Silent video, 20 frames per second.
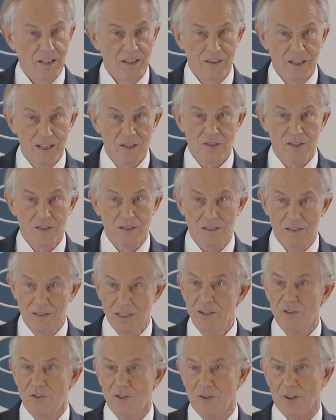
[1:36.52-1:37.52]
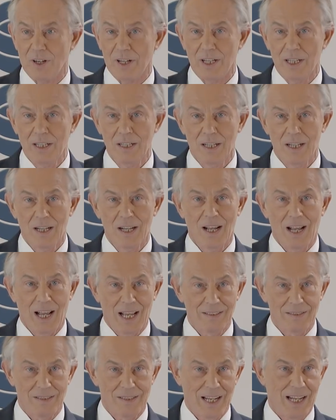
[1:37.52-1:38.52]
This literally
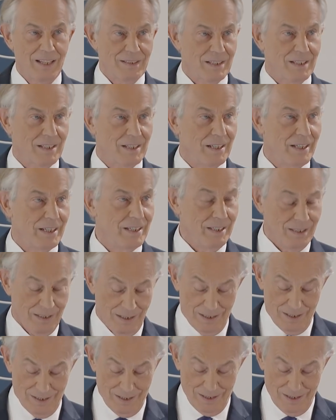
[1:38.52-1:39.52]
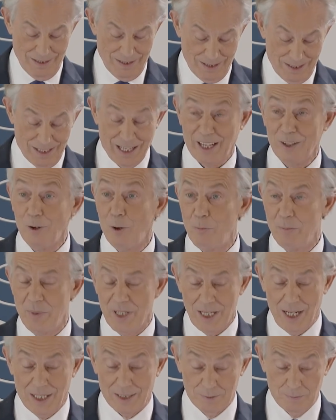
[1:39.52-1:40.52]
and technically cannot
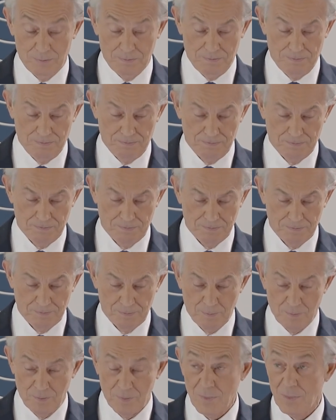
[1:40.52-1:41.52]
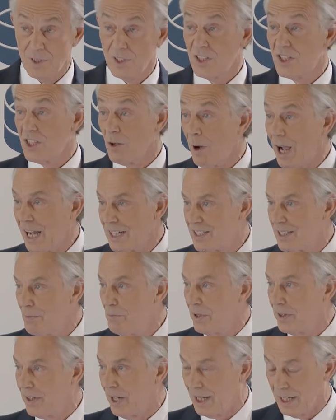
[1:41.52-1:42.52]
be done. So I
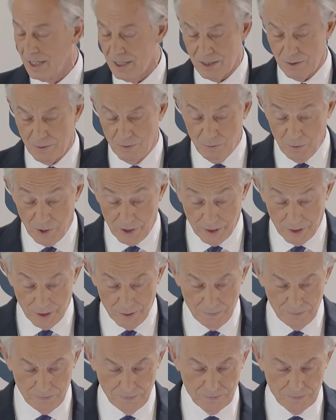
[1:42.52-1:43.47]
sympathize with her.